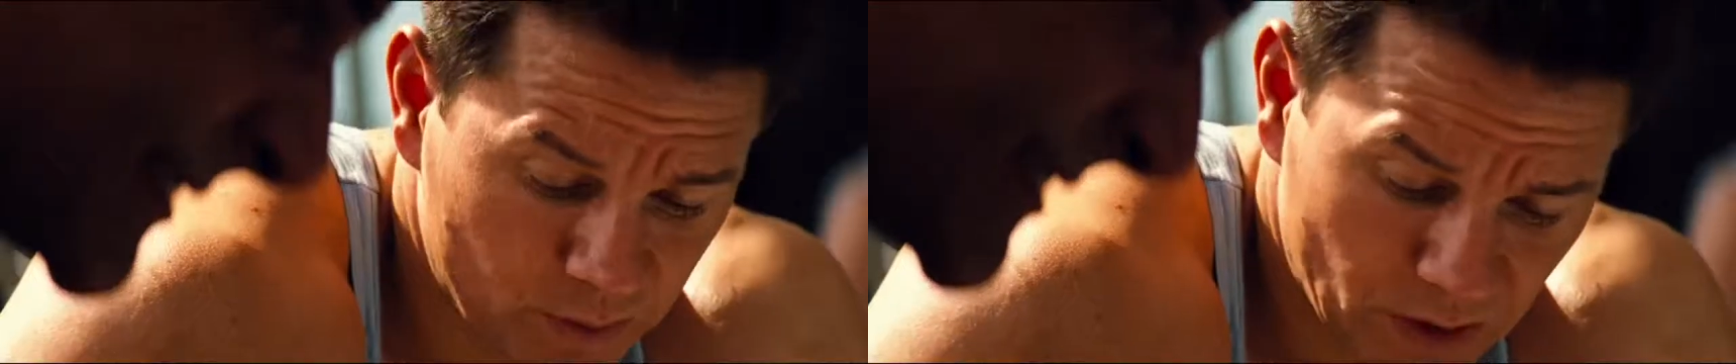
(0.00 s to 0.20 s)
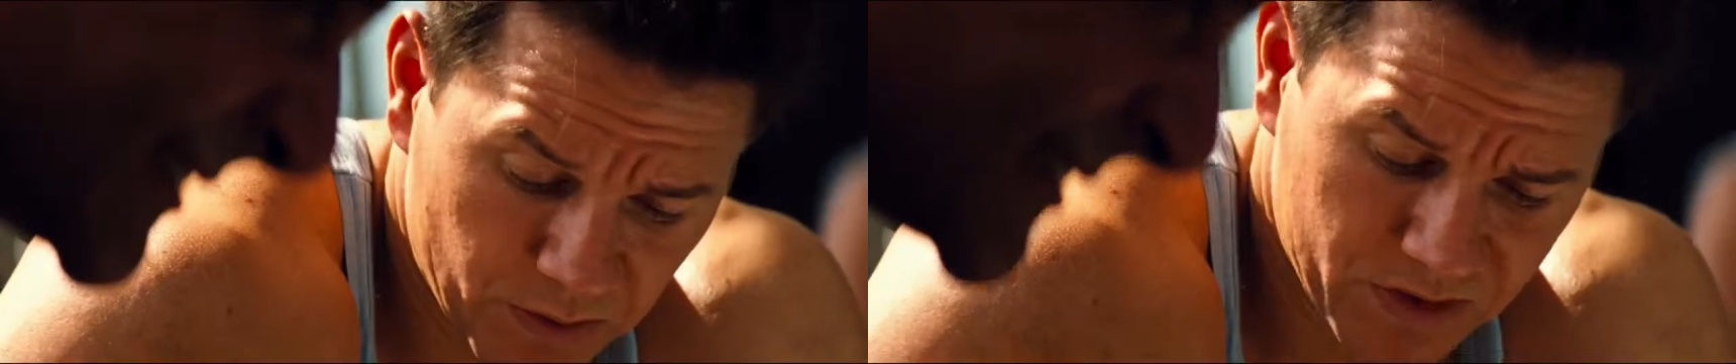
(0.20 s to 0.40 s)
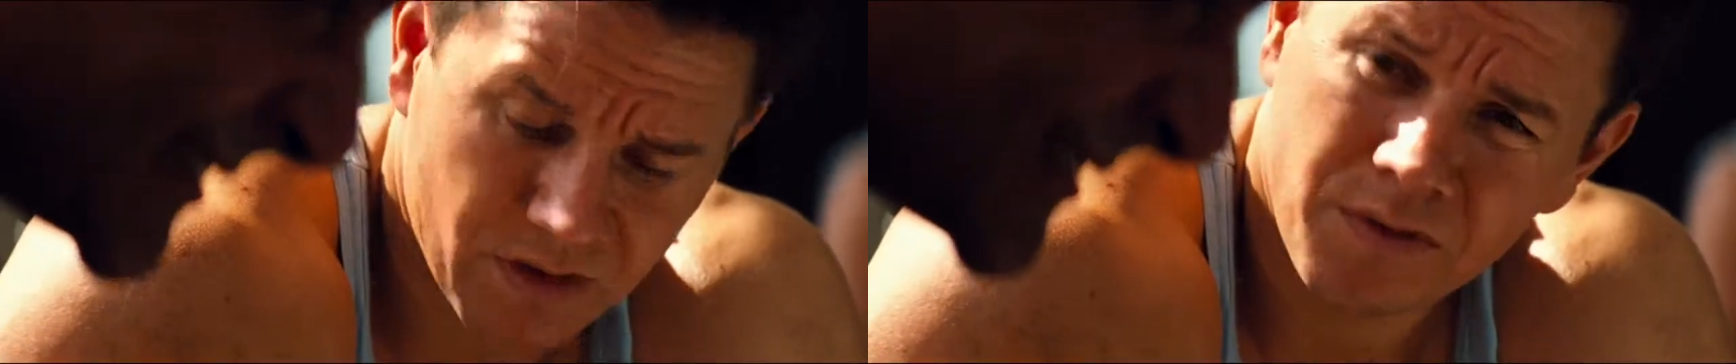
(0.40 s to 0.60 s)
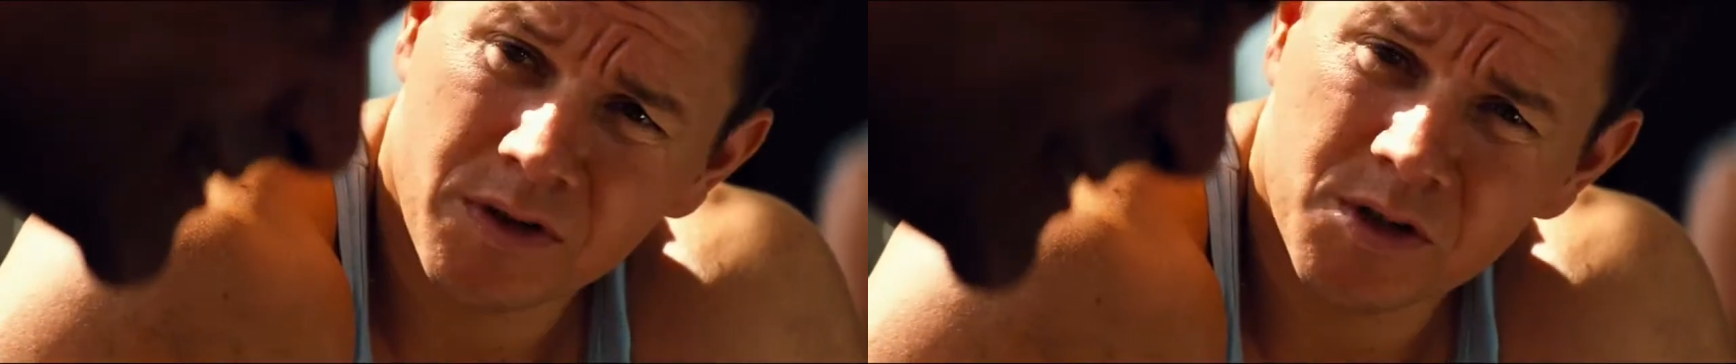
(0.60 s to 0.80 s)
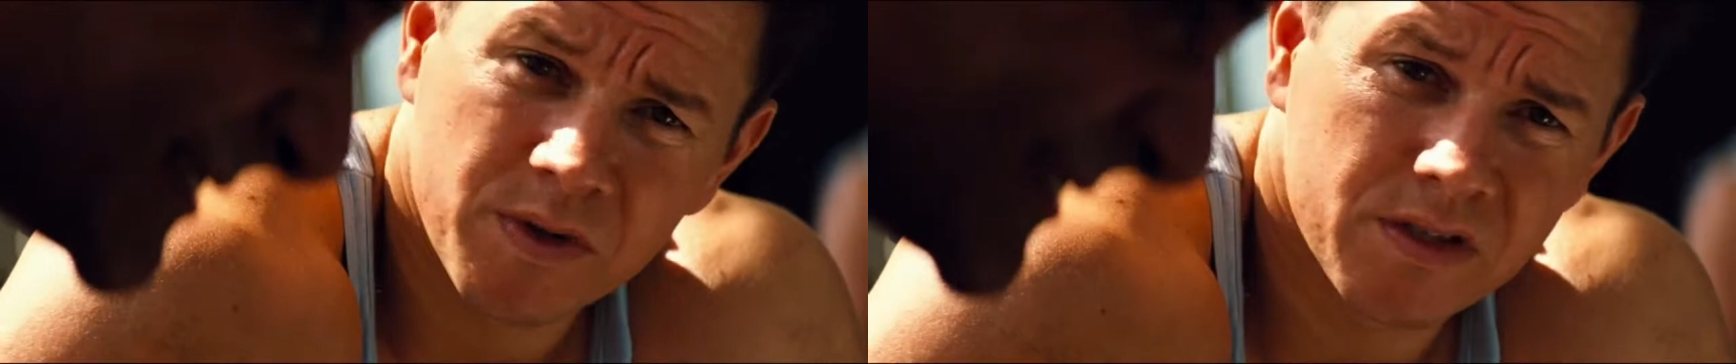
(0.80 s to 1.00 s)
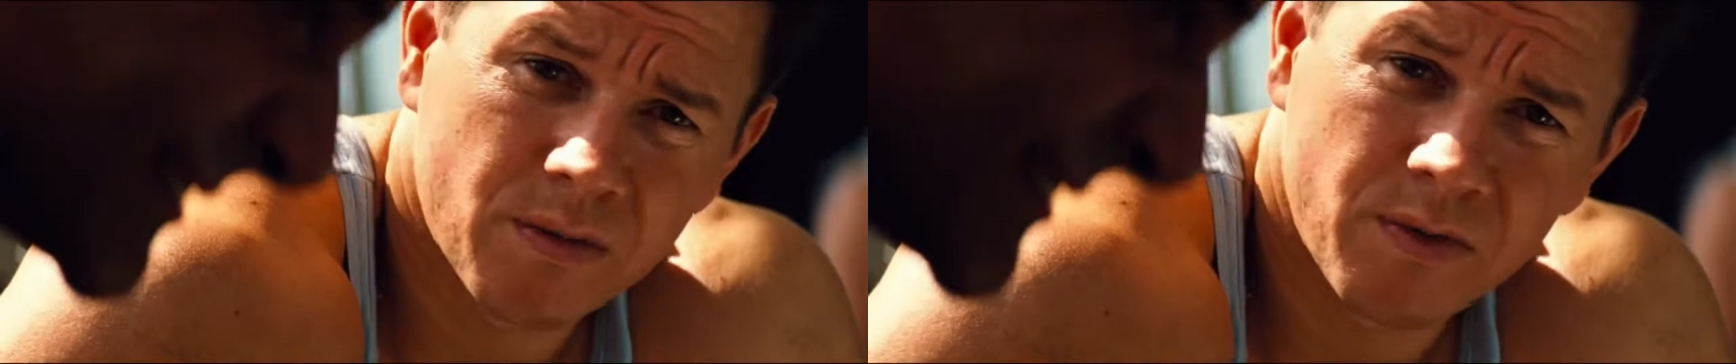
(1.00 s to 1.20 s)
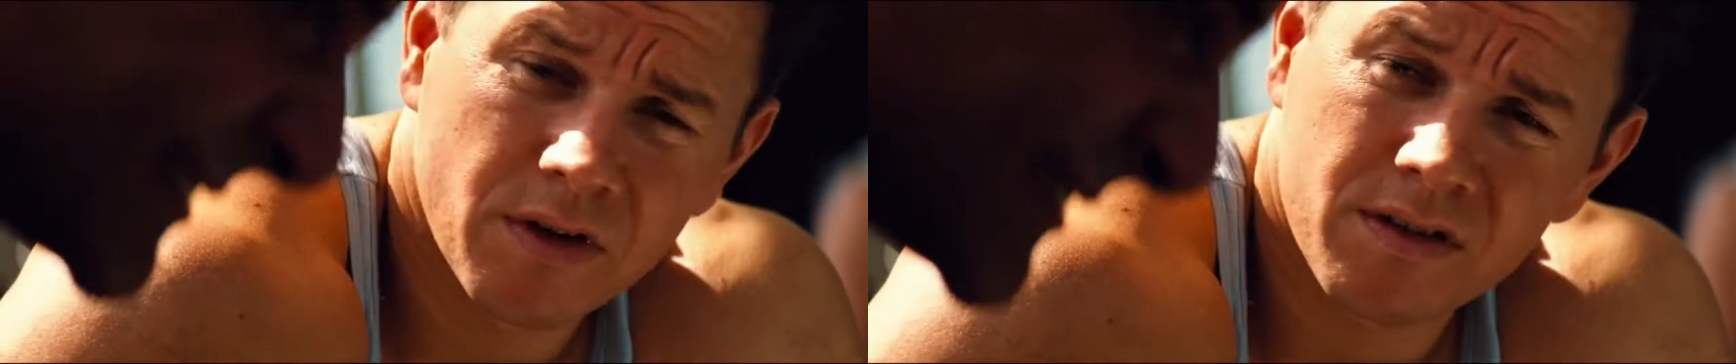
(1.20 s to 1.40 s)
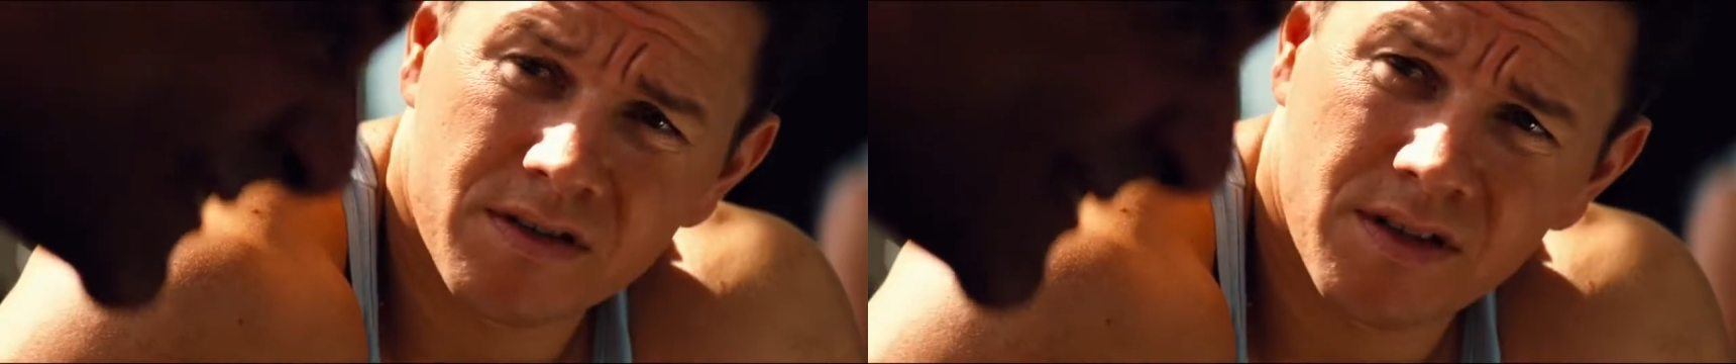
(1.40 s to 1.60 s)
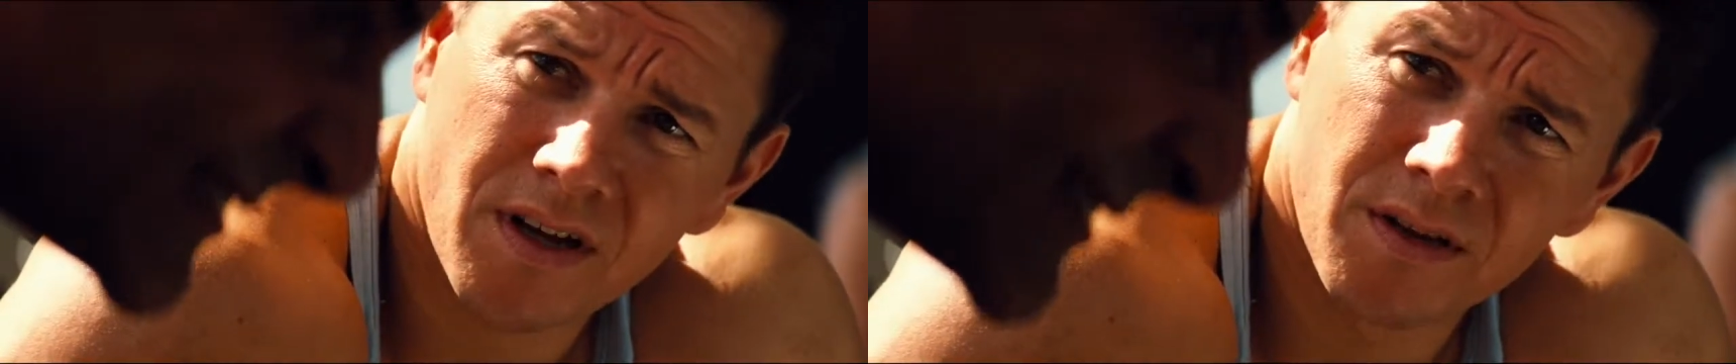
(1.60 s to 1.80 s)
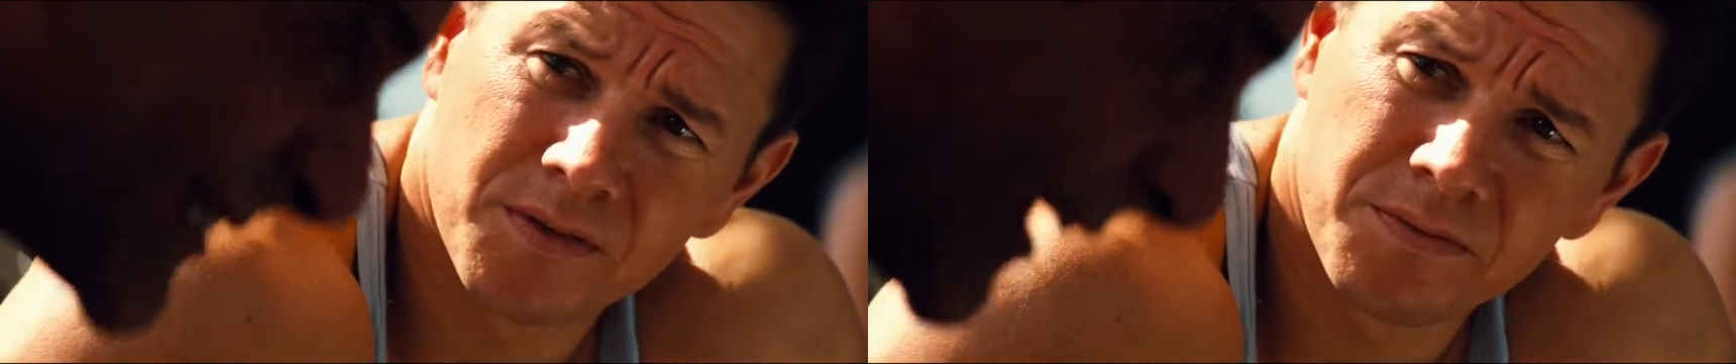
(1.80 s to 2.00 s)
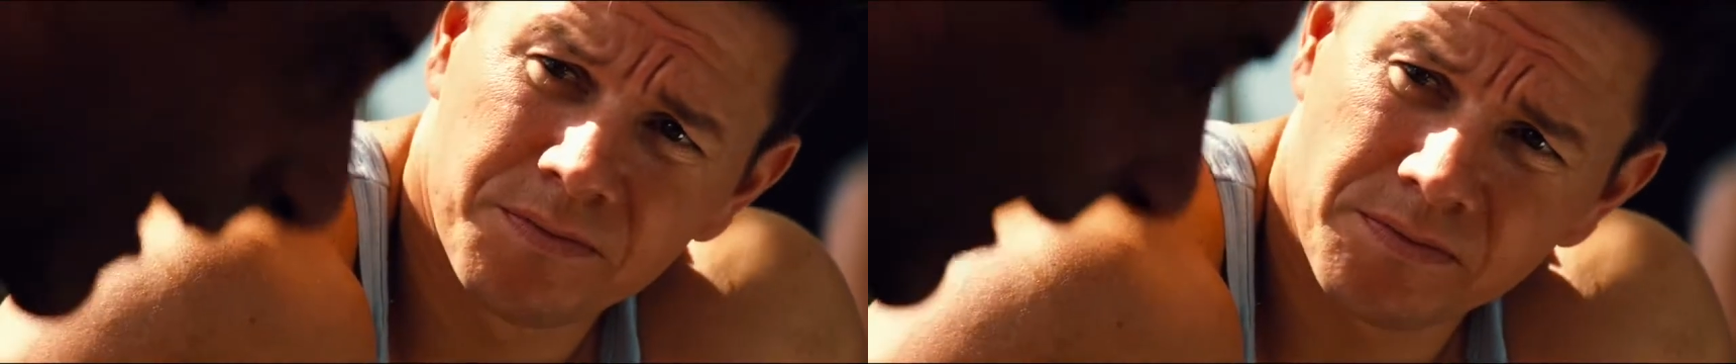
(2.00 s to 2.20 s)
Maybe yourself ought to spend some of it on a salad.